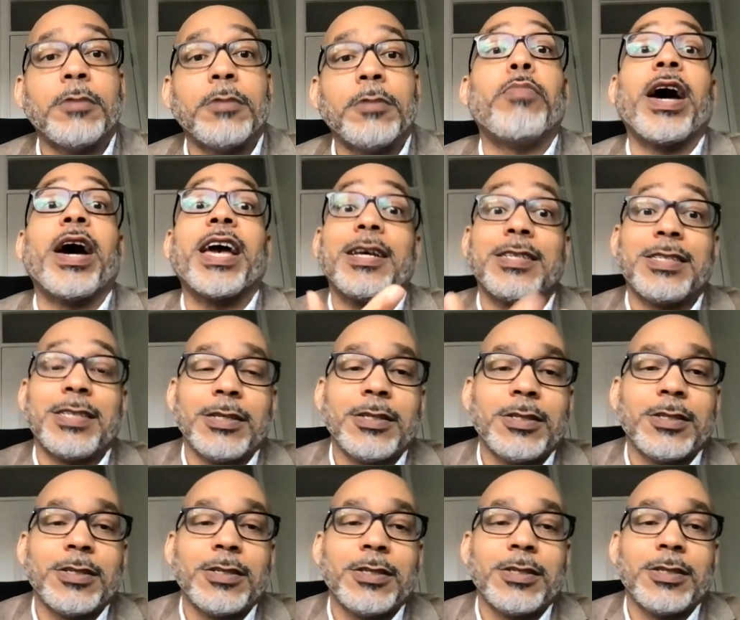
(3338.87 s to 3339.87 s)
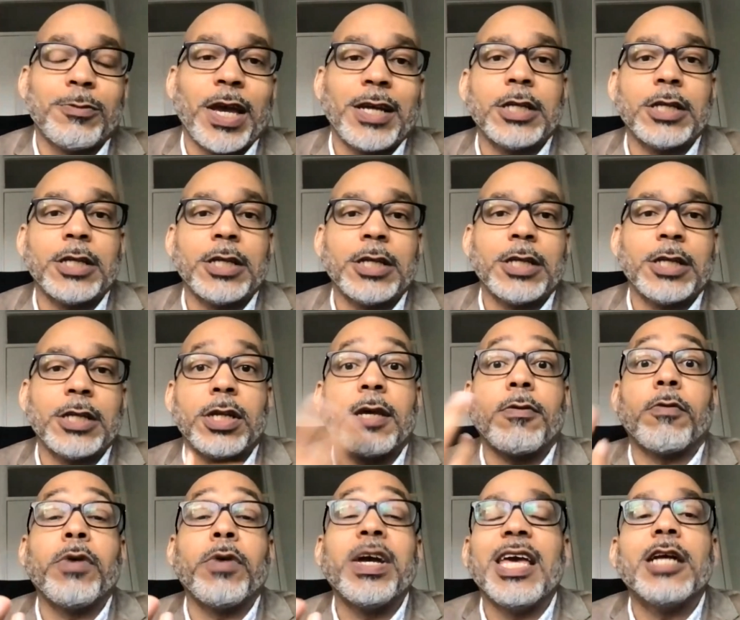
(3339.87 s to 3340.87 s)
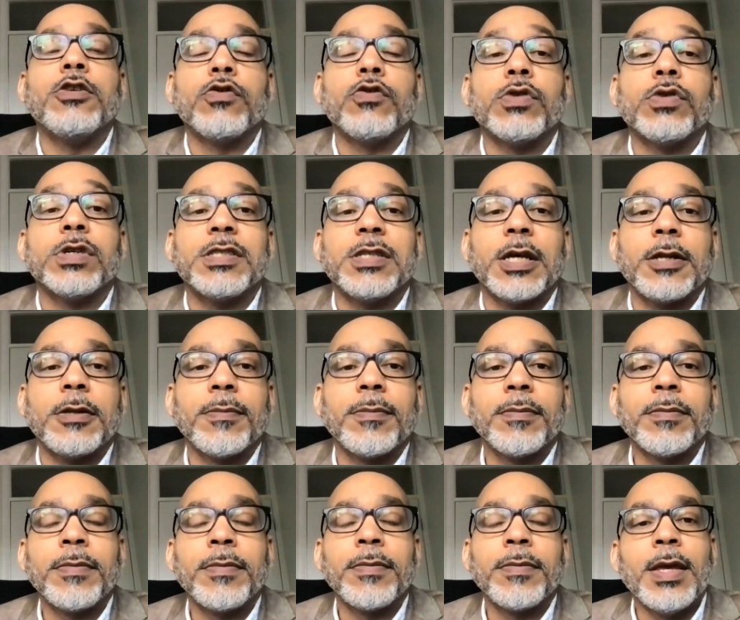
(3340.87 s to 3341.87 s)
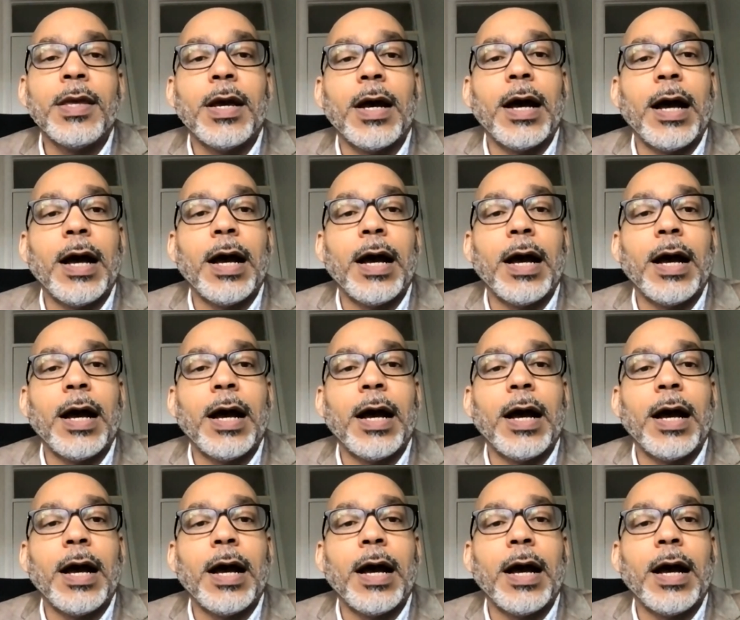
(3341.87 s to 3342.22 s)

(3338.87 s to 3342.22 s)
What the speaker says: and biases by extension, I think were really interesting.